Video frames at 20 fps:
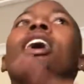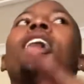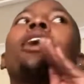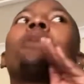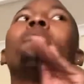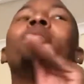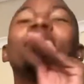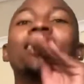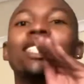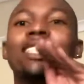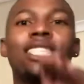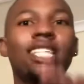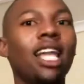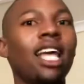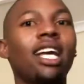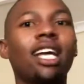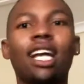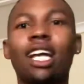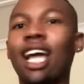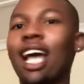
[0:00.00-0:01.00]

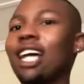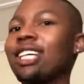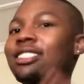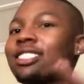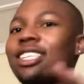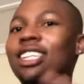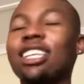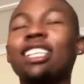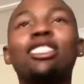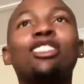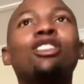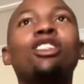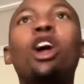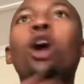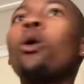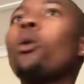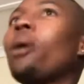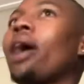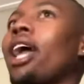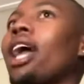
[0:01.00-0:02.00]
bendisileka guys there's no
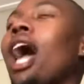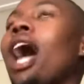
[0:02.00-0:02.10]
way